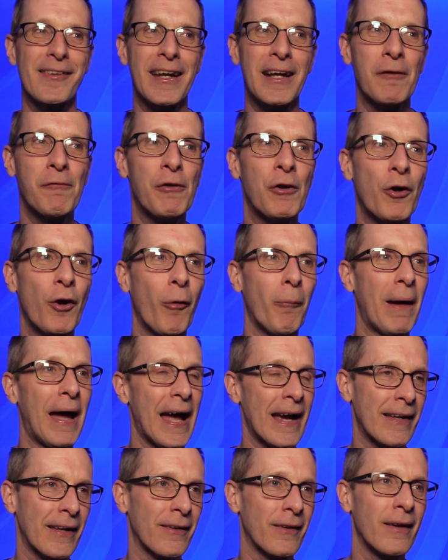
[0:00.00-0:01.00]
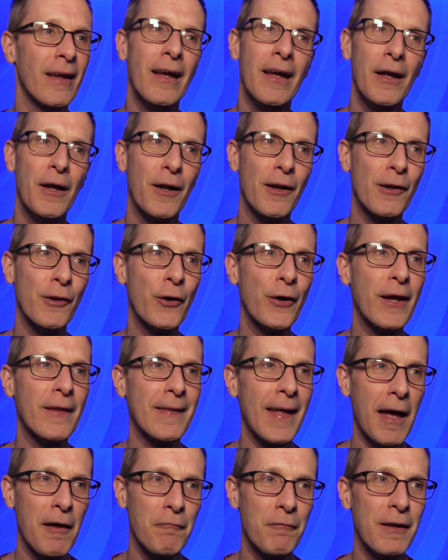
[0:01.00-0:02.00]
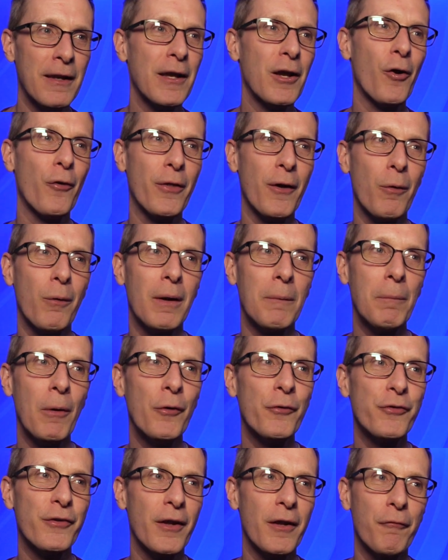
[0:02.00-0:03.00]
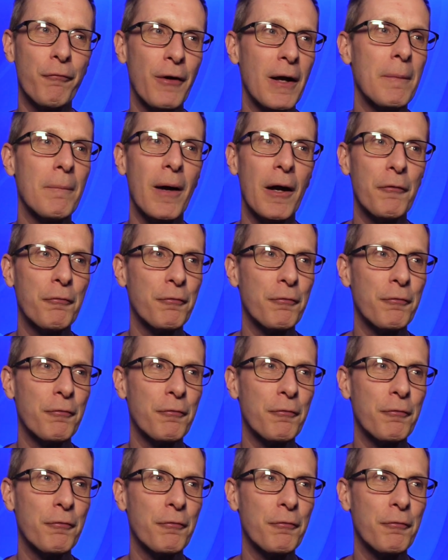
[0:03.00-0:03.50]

Like if you go back and look at that video that we posted frame by